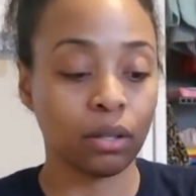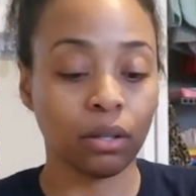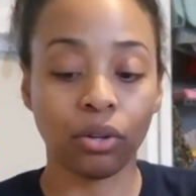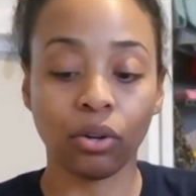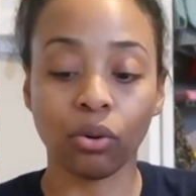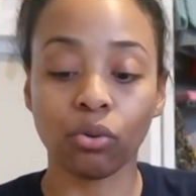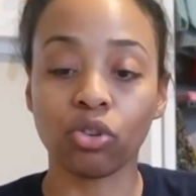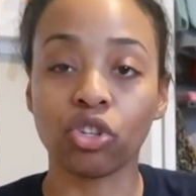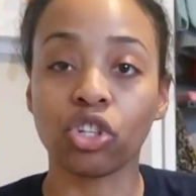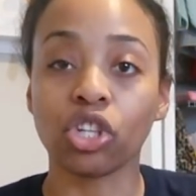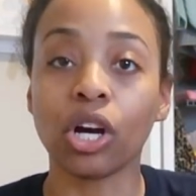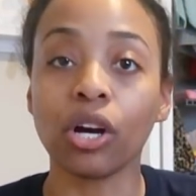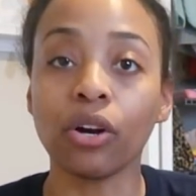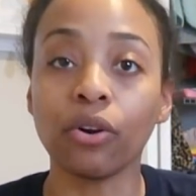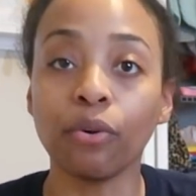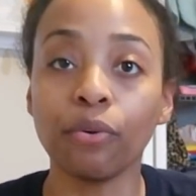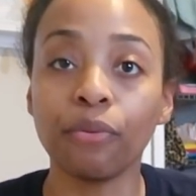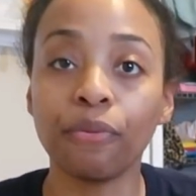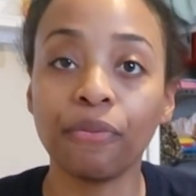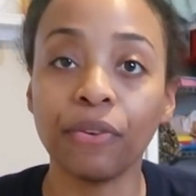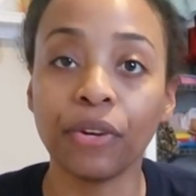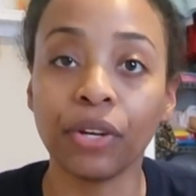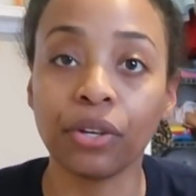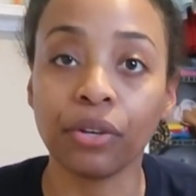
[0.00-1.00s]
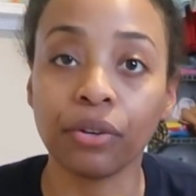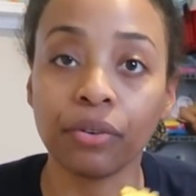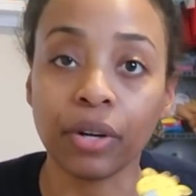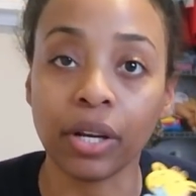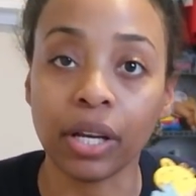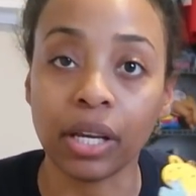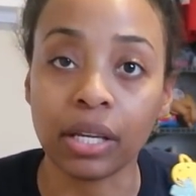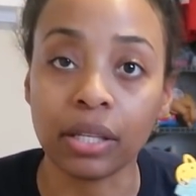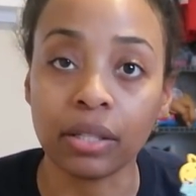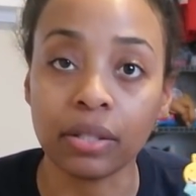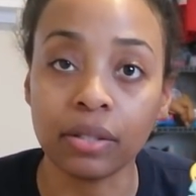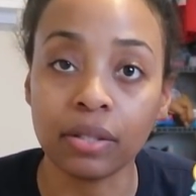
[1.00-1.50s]
little jungle
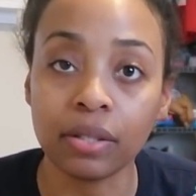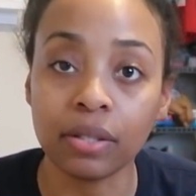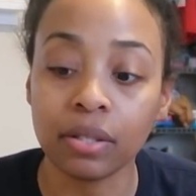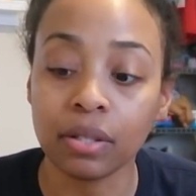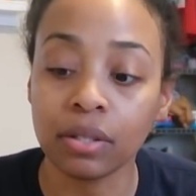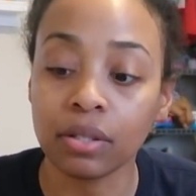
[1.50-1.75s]
figurines.